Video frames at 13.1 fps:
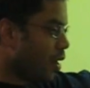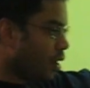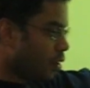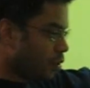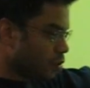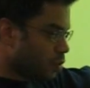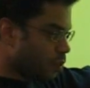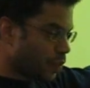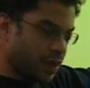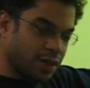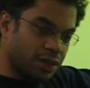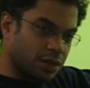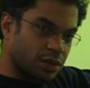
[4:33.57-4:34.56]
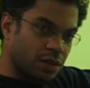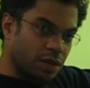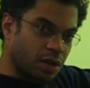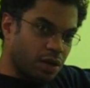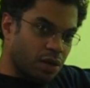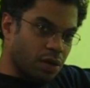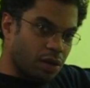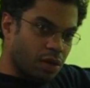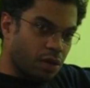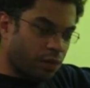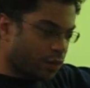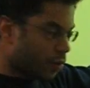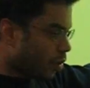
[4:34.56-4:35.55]
a little space
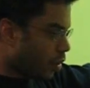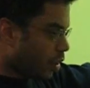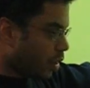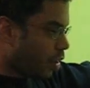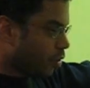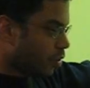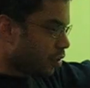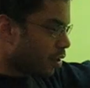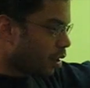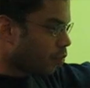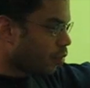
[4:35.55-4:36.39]
over on the top,